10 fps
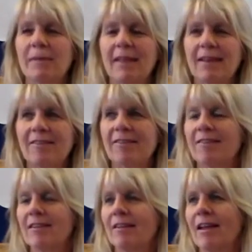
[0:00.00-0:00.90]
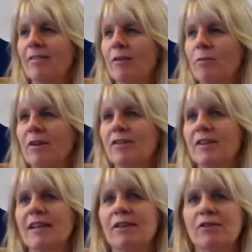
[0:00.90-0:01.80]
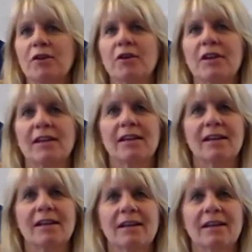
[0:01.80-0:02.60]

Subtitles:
But that's not the reason they started.